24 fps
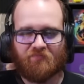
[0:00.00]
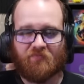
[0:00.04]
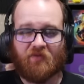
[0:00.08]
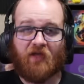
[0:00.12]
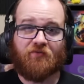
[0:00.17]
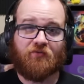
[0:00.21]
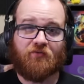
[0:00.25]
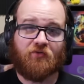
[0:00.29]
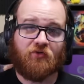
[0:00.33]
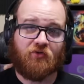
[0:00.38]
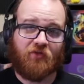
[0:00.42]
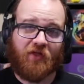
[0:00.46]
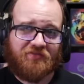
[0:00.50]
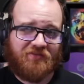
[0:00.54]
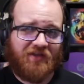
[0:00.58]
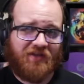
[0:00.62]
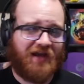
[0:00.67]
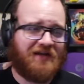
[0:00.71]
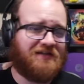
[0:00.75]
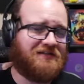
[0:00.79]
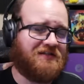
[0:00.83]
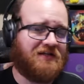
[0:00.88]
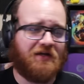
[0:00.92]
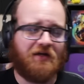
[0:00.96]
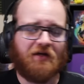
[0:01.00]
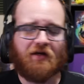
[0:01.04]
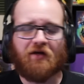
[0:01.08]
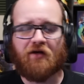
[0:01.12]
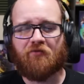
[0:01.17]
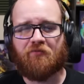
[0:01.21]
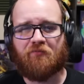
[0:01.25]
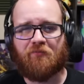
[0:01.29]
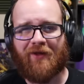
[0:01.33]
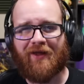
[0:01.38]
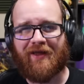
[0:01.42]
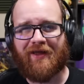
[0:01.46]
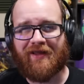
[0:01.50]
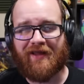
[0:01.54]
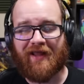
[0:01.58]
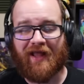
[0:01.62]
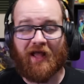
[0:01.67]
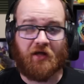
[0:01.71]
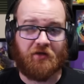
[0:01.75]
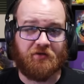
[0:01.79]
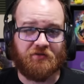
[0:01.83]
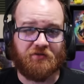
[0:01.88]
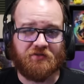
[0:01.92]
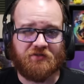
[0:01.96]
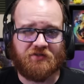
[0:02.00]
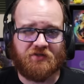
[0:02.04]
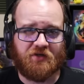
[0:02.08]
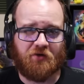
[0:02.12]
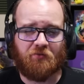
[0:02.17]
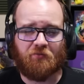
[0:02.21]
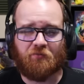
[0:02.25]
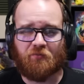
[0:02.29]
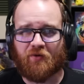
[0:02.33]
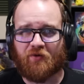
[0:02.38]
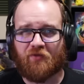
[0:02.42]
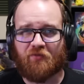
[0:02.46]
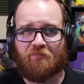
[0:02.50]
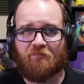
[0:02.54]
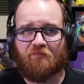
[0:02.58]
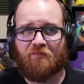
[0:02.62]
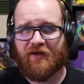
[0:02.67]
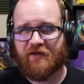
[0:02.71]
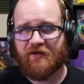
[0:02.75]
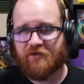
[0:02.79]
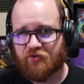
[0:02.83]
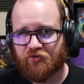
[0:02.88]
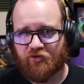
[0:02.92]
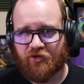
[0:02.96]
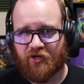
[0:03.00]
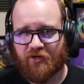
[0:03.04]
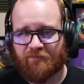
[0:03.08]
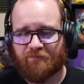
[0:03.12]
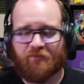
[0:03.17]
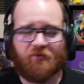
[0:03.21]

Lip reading: If you like the idea of playing Elsa with Patriot,